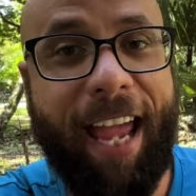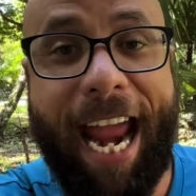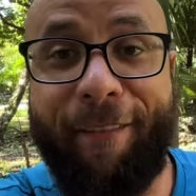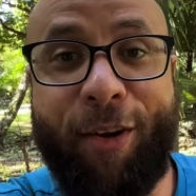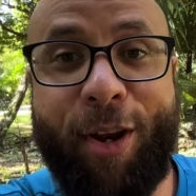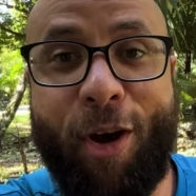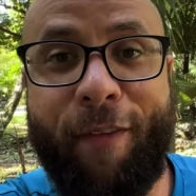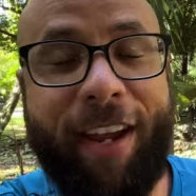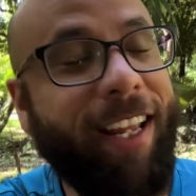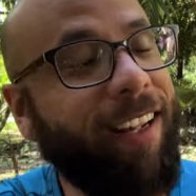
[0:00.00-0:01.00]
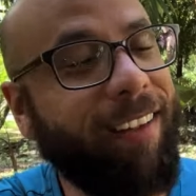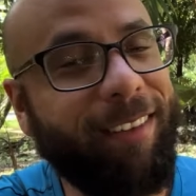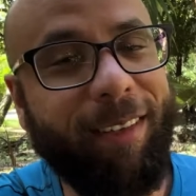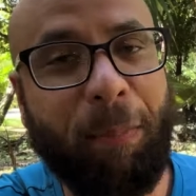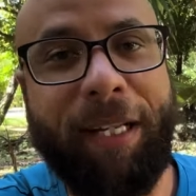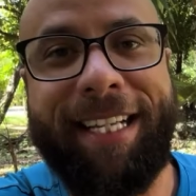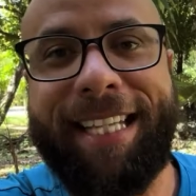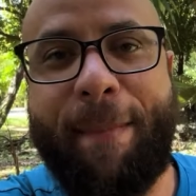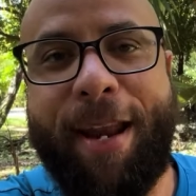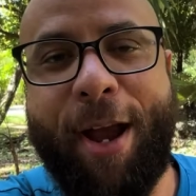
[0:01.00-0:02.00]
And if you know of any, please
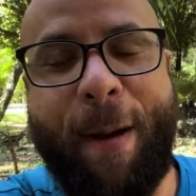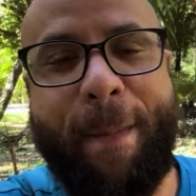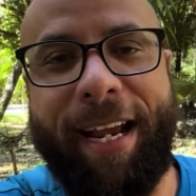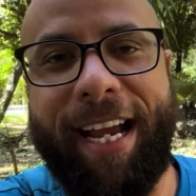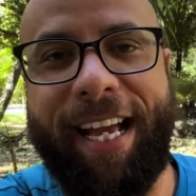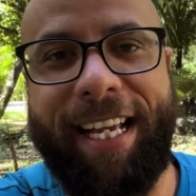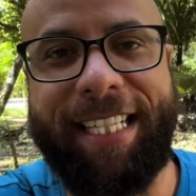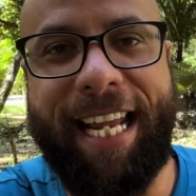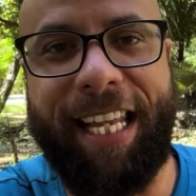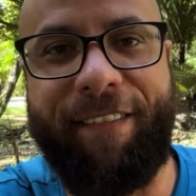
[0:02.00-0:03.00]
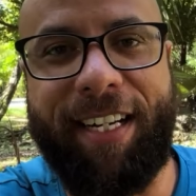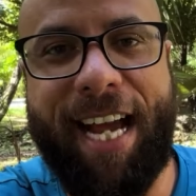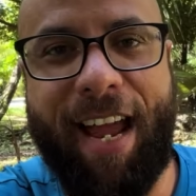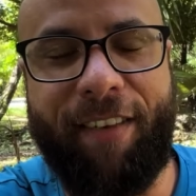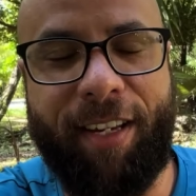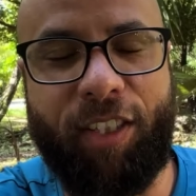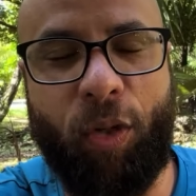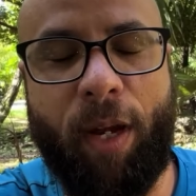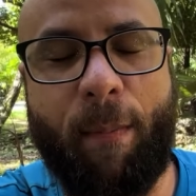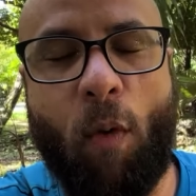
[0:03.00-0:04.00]
let me know because I'd love to dive
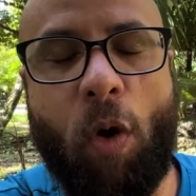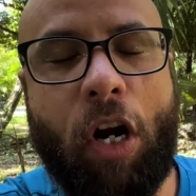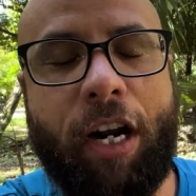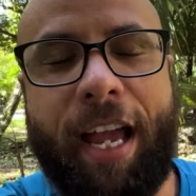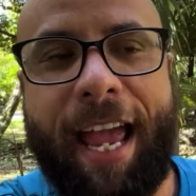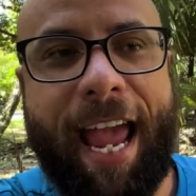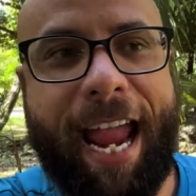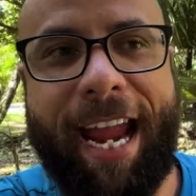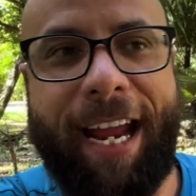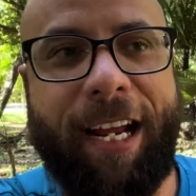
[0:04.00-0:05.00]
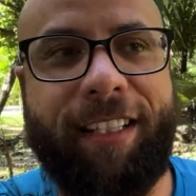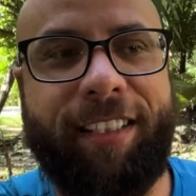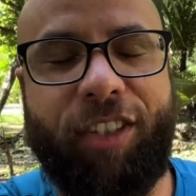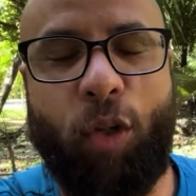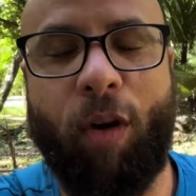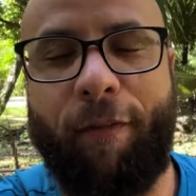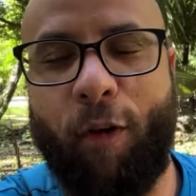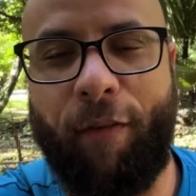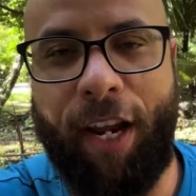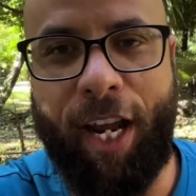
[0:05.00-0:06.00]
into it more and do a
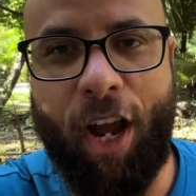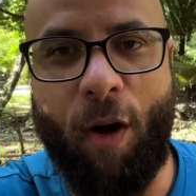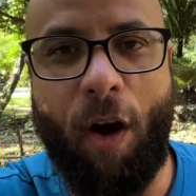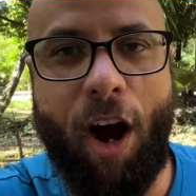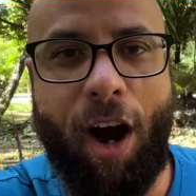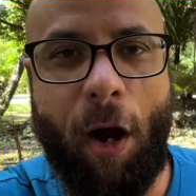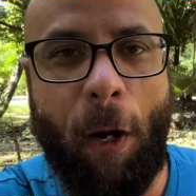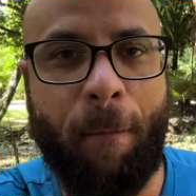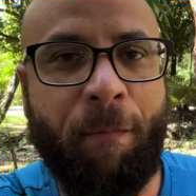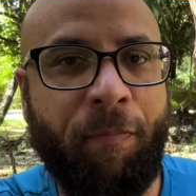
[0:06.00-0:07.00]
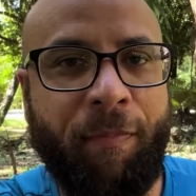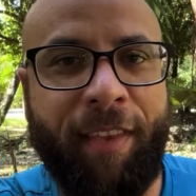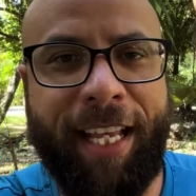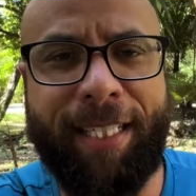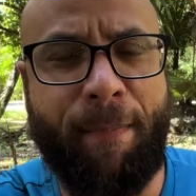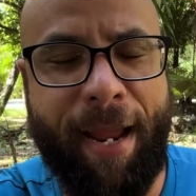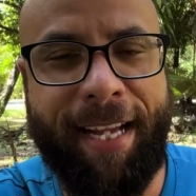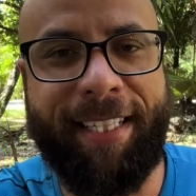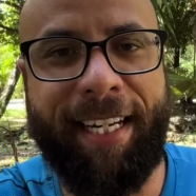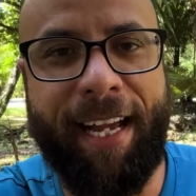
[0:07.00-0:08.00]
full video on this
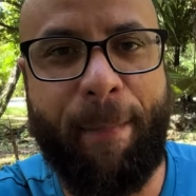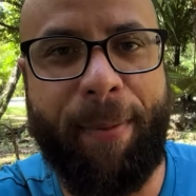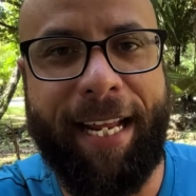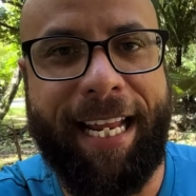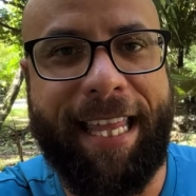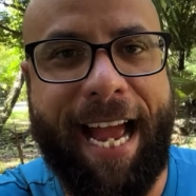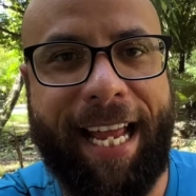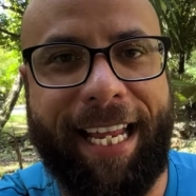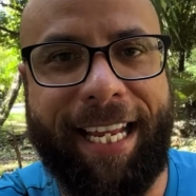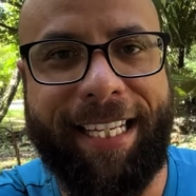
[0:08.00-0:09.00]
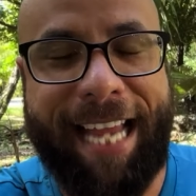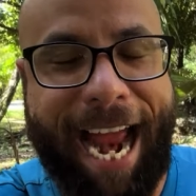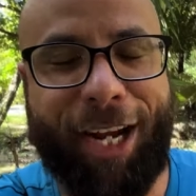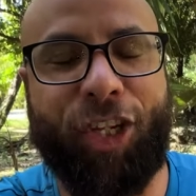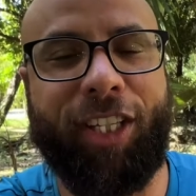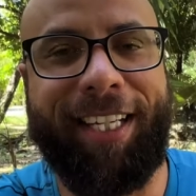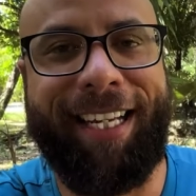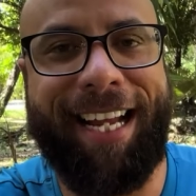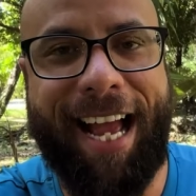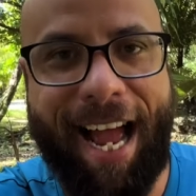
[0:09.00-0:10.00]
amazing company that is
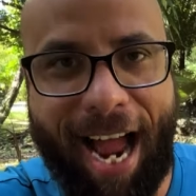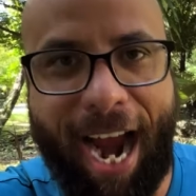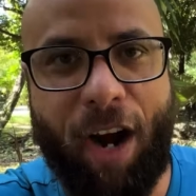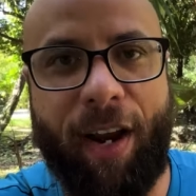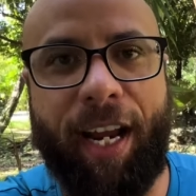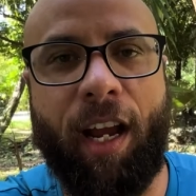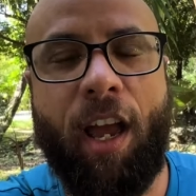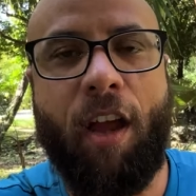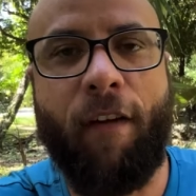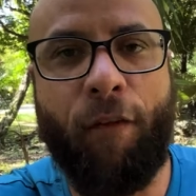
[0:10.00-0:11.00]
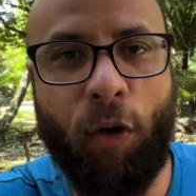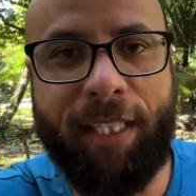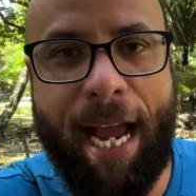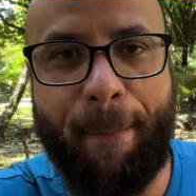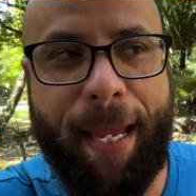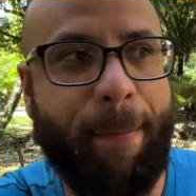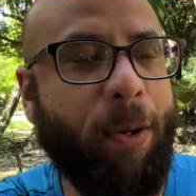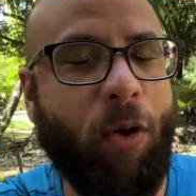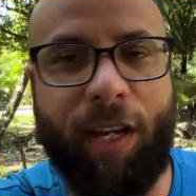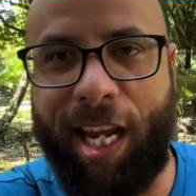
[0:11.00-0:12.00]
actually hiring full-time
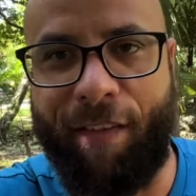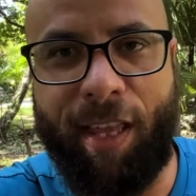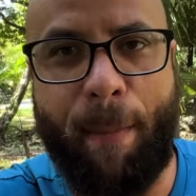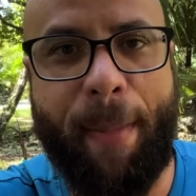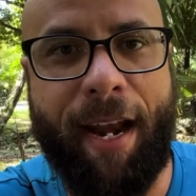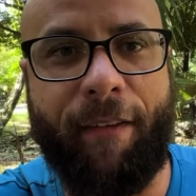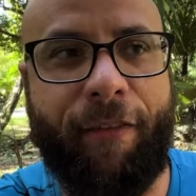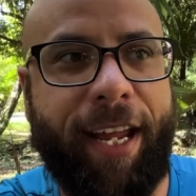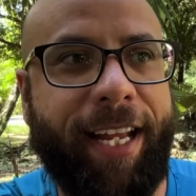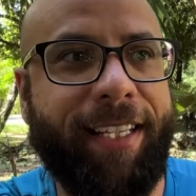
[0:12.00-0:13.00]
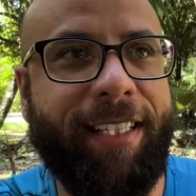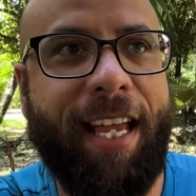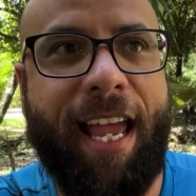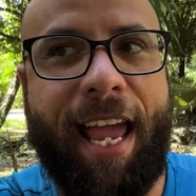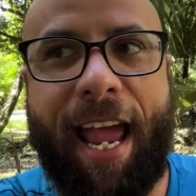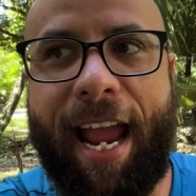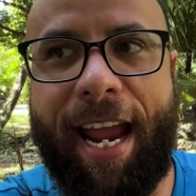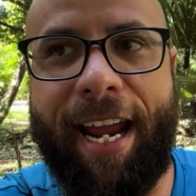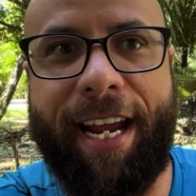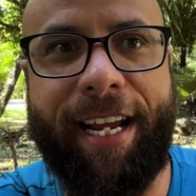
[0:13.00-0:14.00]
people, giving them benefits,
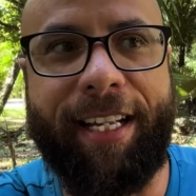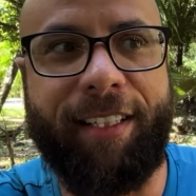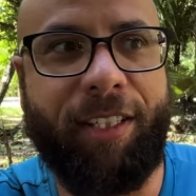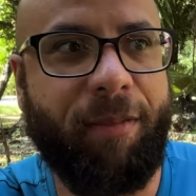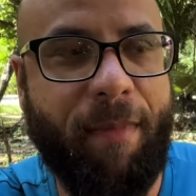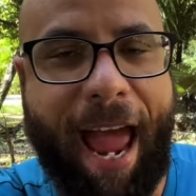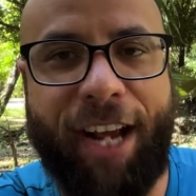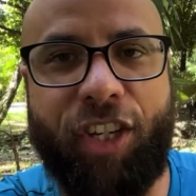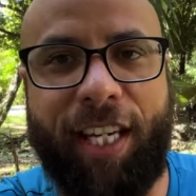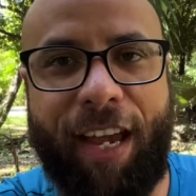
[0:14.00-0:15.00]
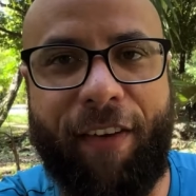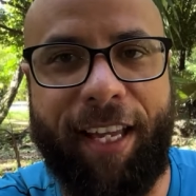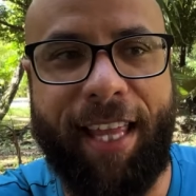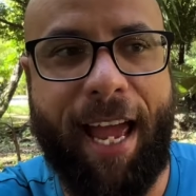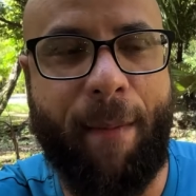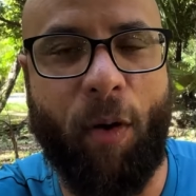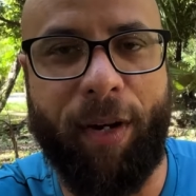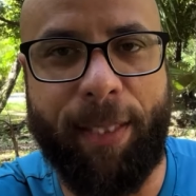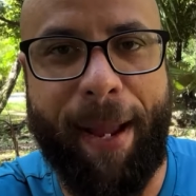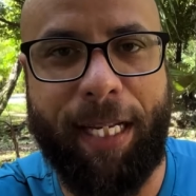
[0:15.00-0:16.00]
and actually giving them a
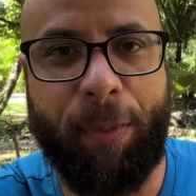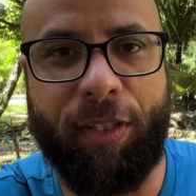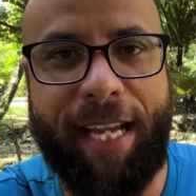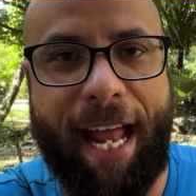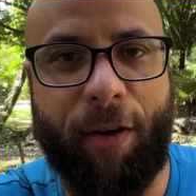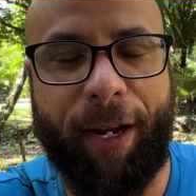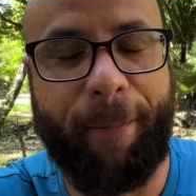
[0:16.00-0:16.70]
respectable salary.